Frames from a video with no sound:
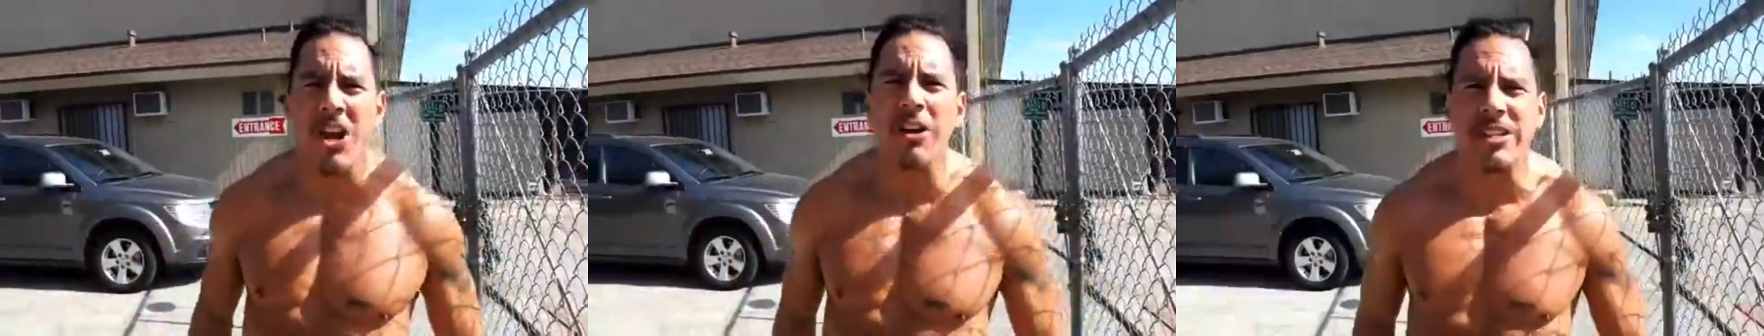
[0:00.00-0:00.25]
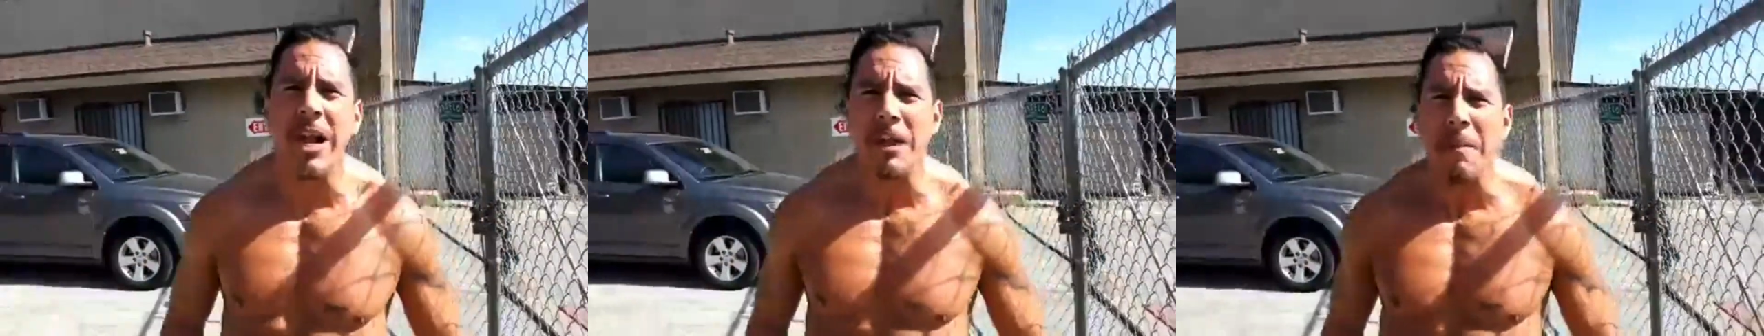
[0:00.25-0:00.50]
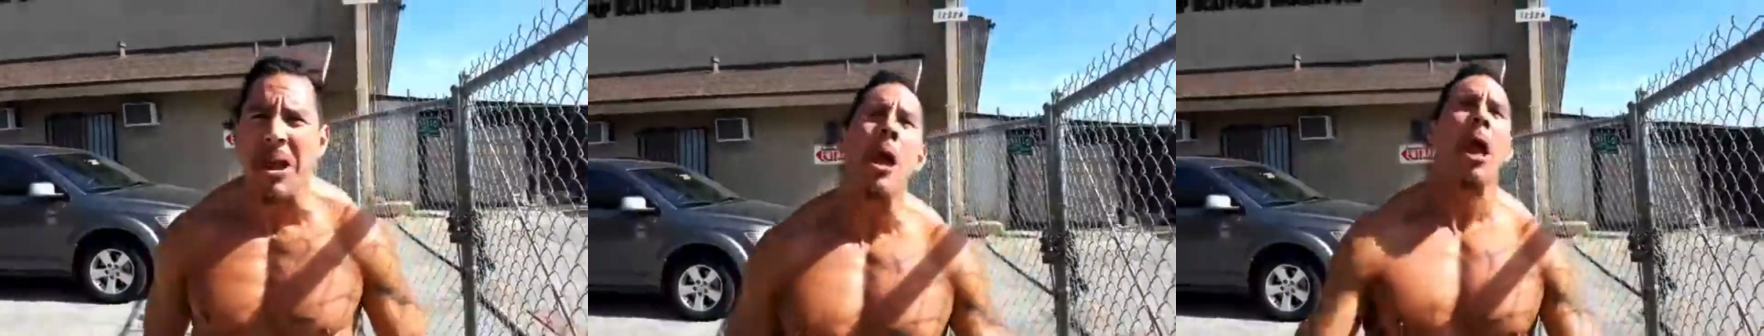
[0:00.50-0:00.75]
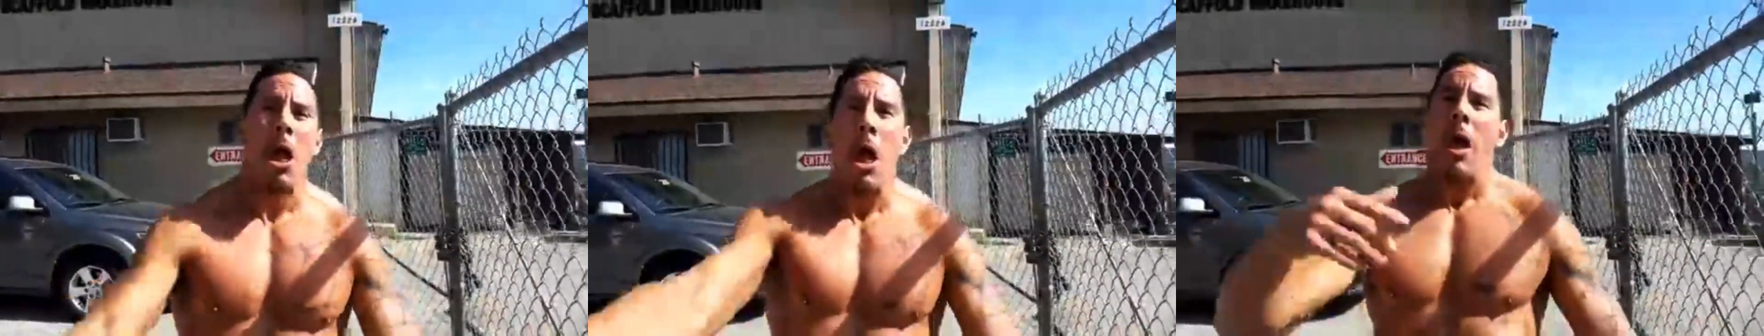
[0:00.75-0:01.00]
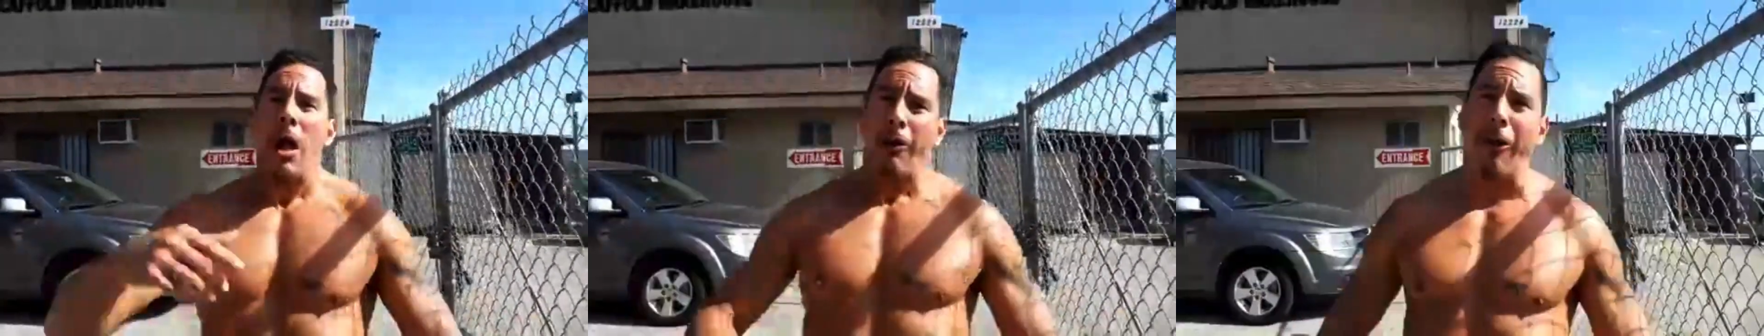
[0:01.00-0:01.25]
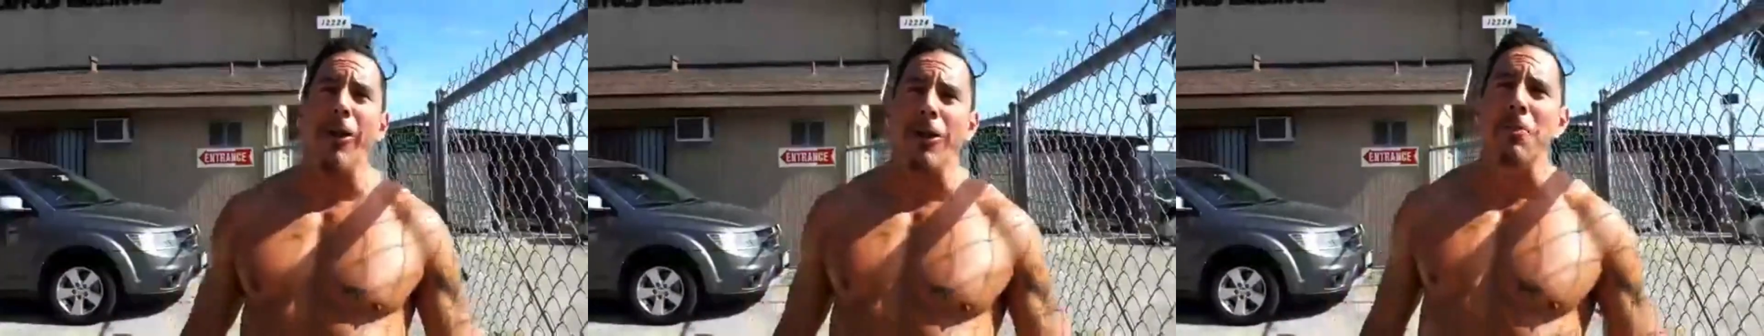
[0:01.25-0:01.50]
telling me,
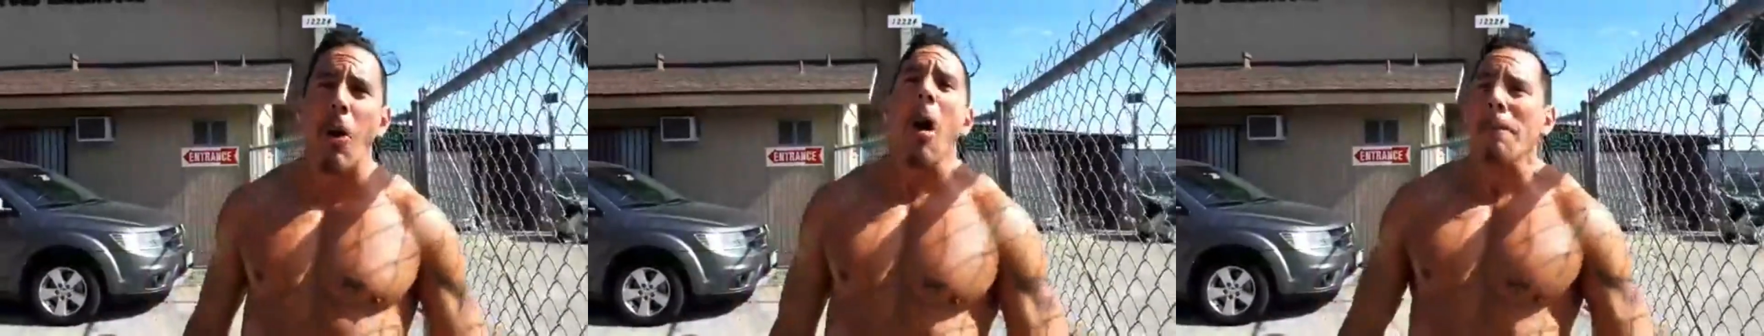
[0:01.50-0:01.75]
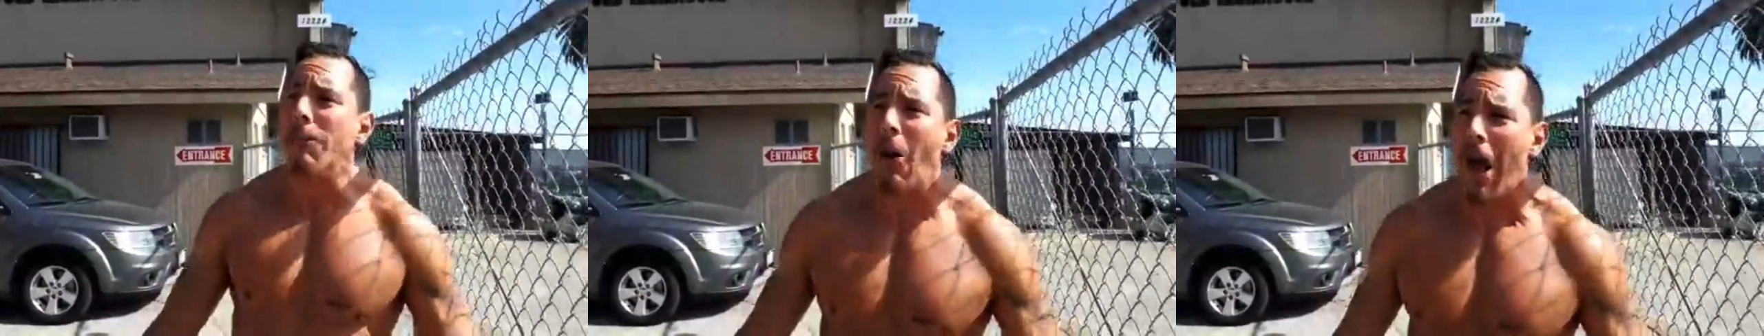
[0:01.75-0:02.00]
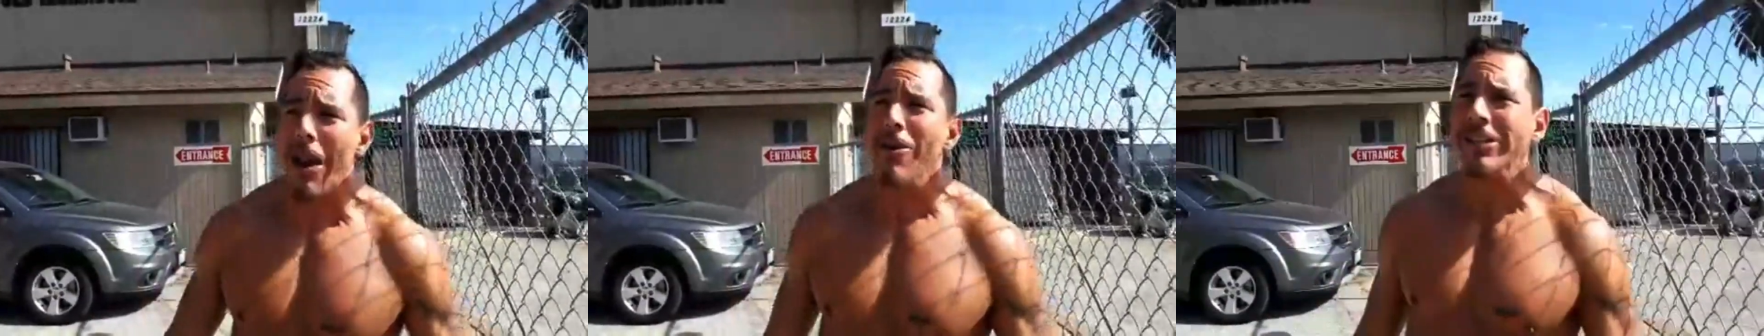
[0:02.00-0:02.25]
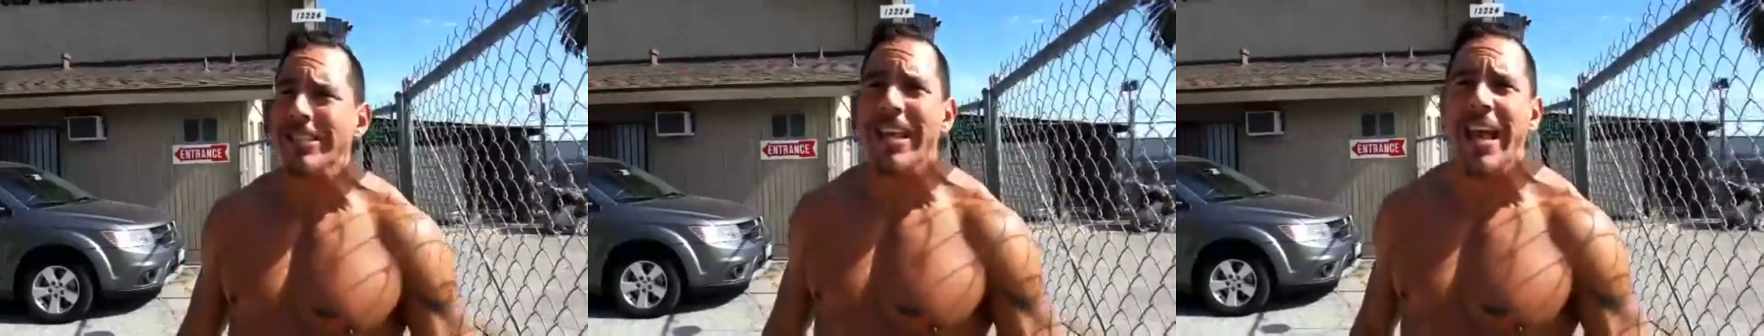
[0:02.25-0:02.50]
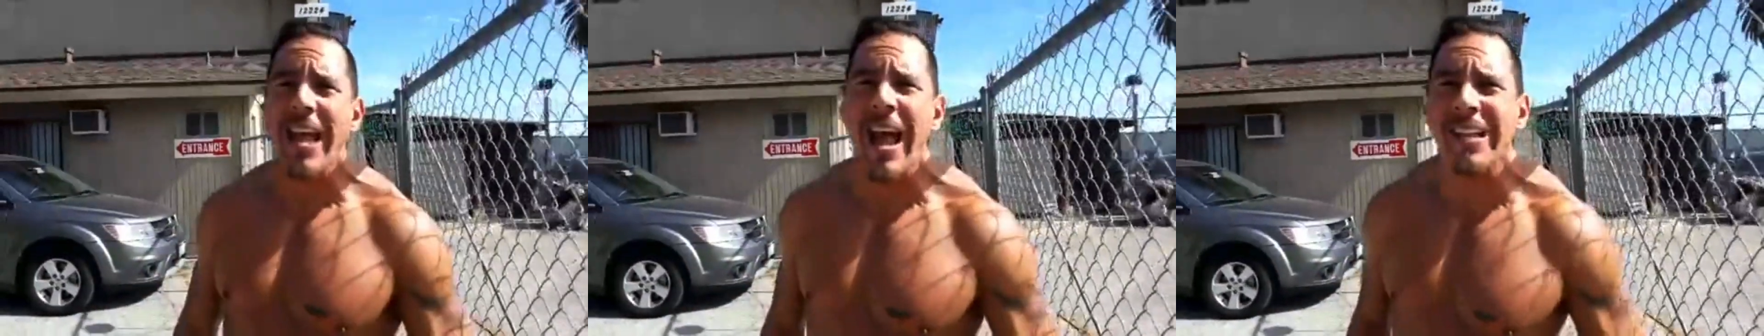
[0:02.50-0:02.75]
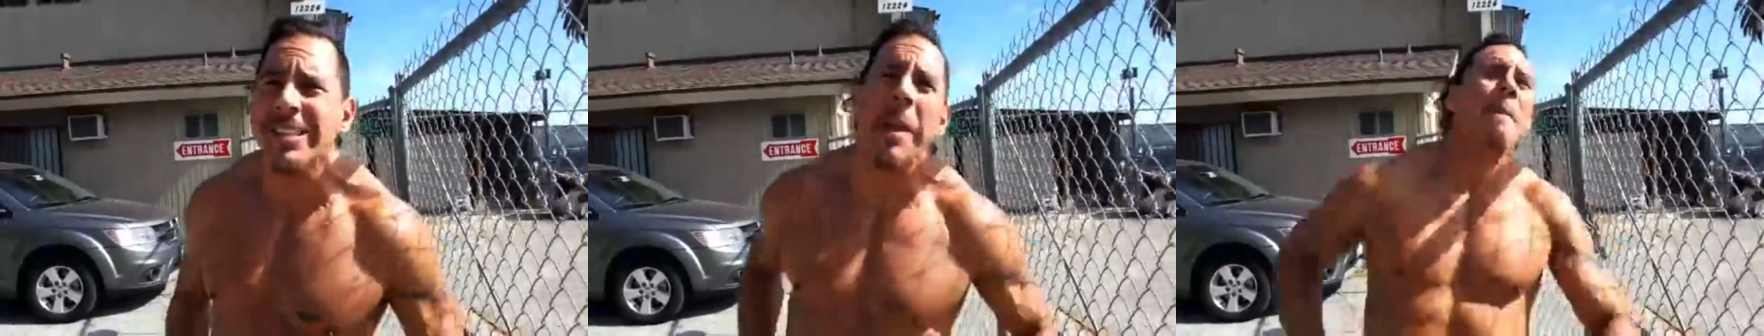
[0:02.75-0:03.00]
good buenos
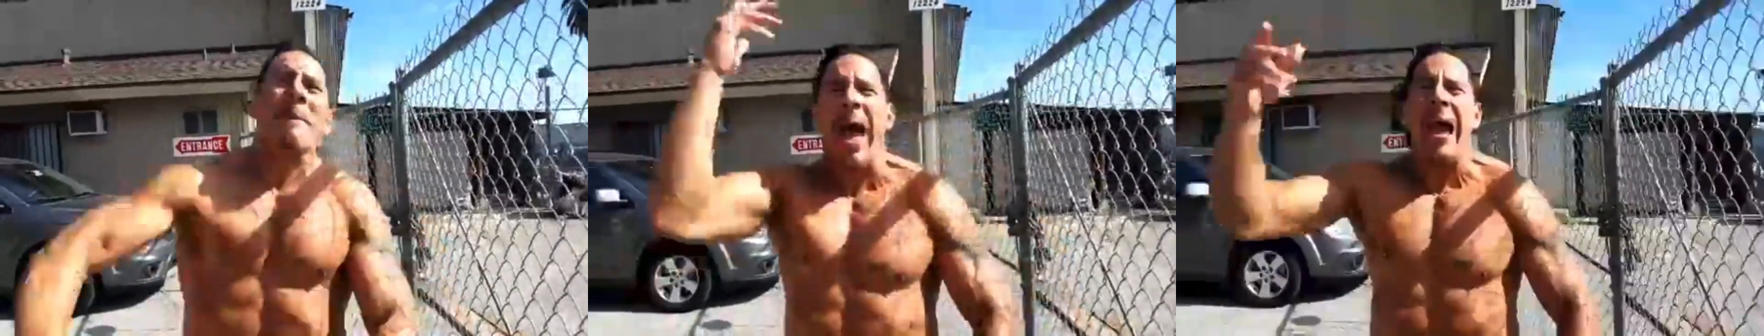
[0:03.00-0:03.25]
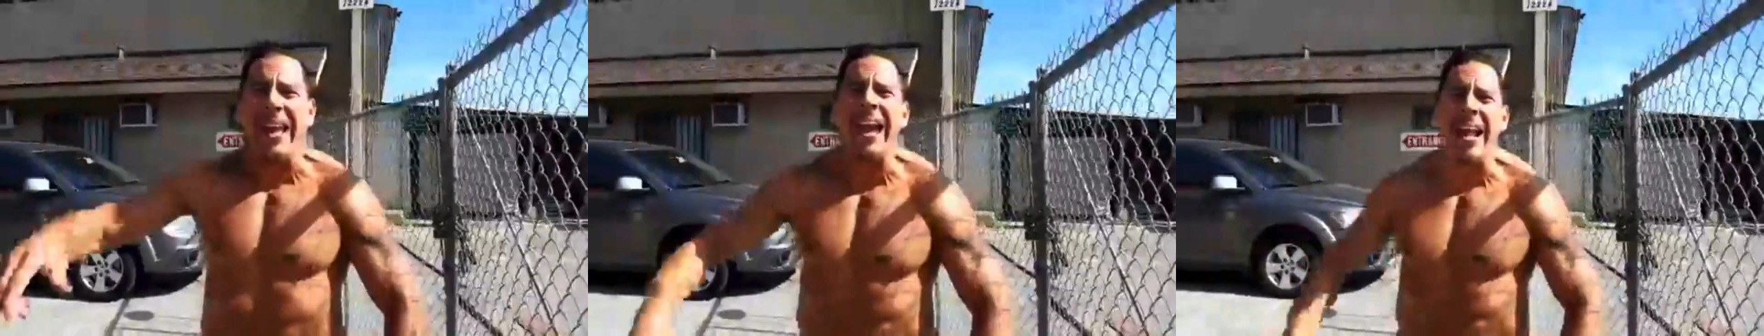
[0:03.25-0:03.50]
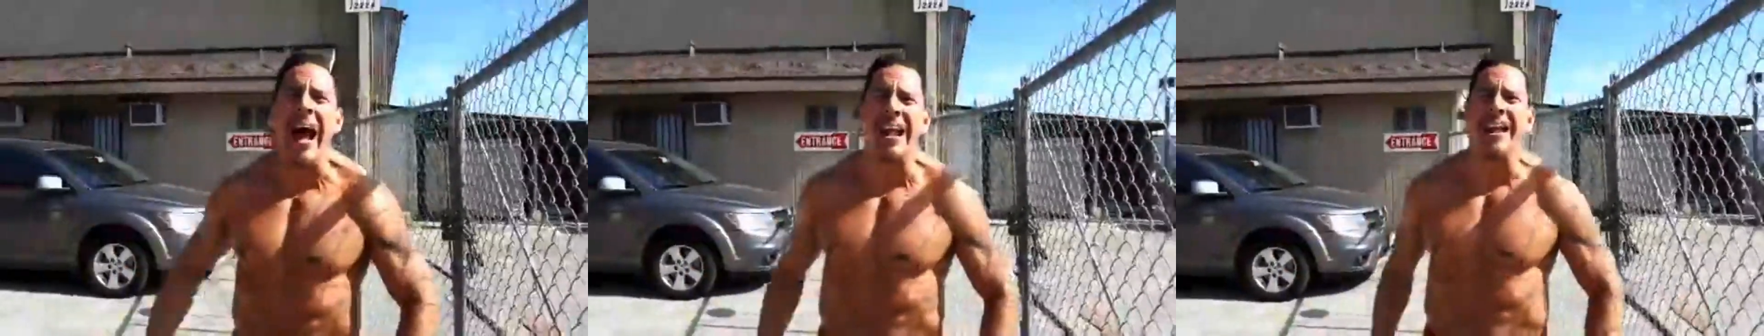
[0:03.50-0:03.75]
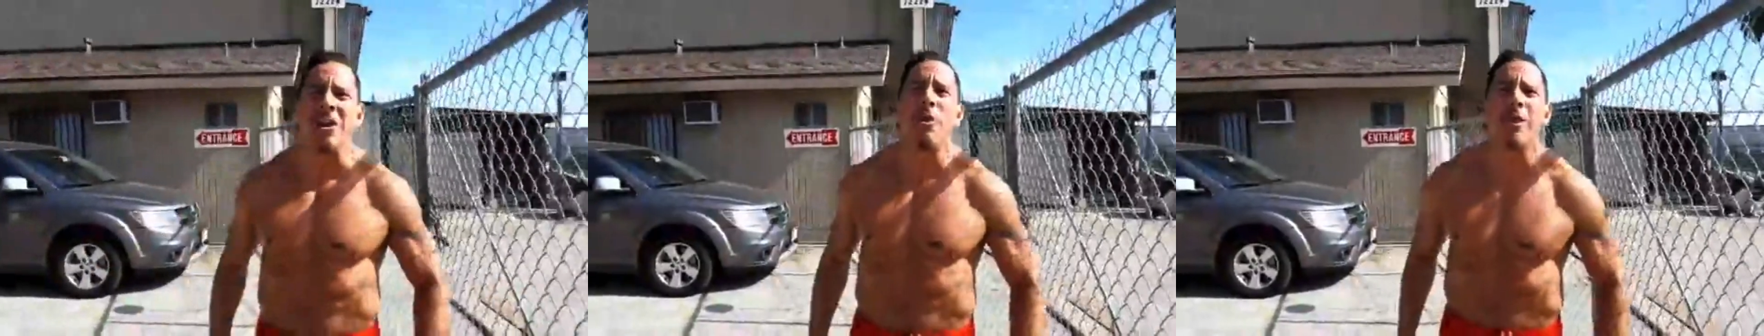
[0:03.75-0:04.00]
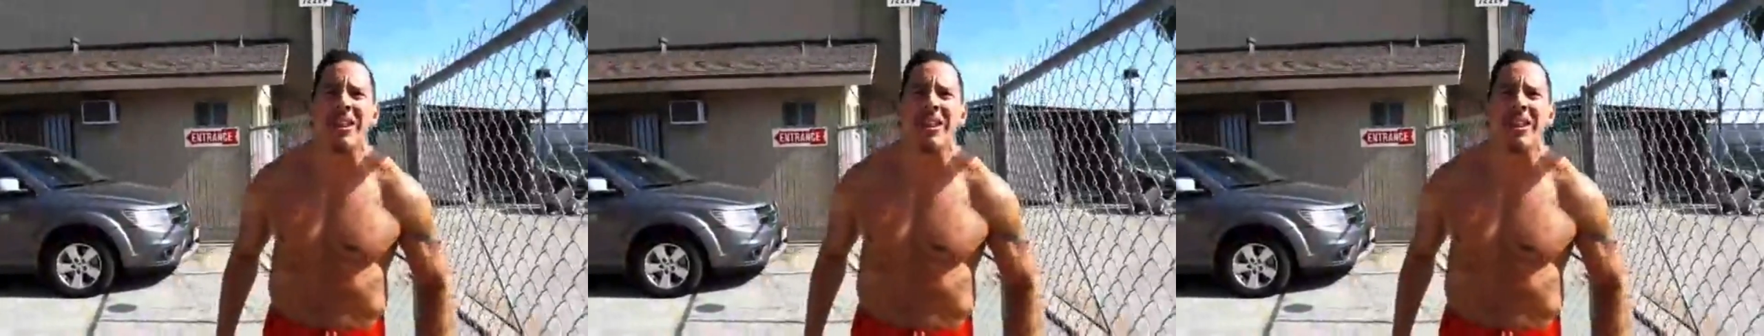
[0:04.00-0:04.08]
dias. Man, get out of here with